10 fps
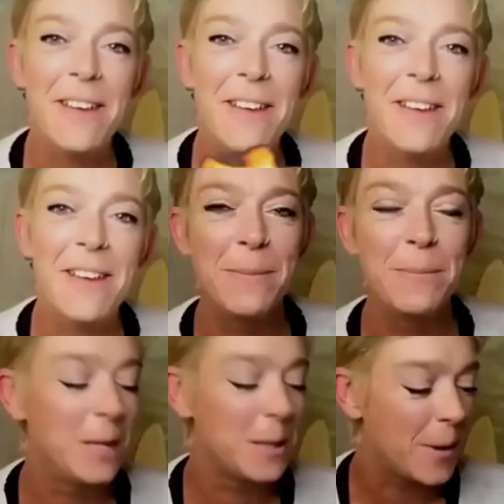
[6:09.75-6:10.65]
the
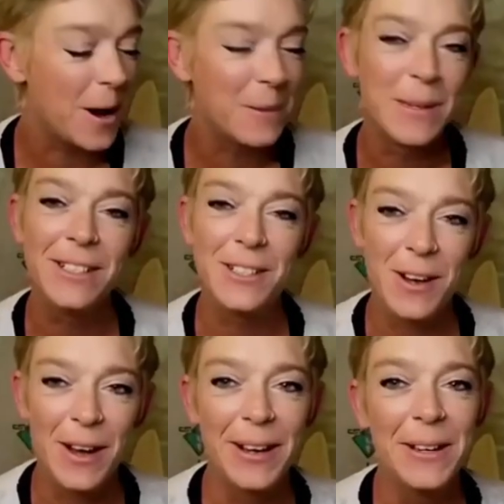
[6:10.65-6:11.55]
fire department, you
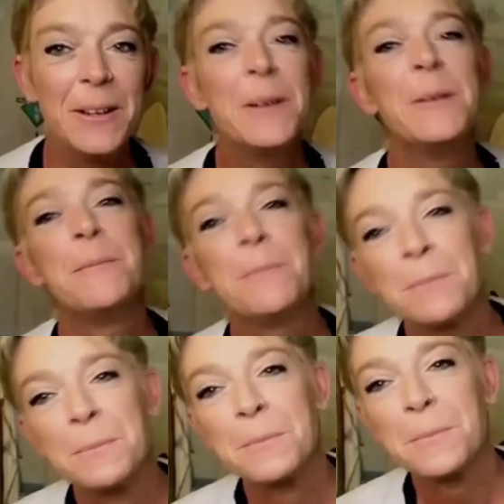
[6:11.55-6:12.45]
know?
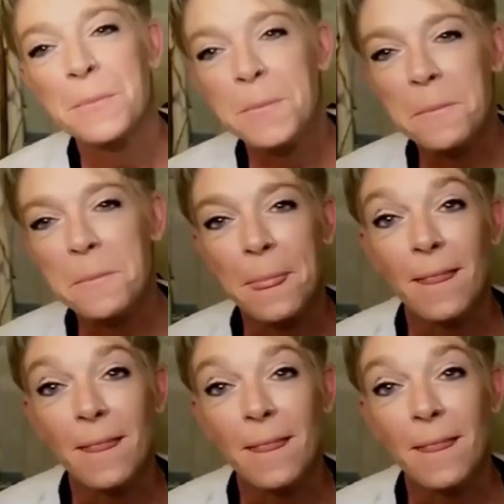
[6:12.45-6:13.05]
It's not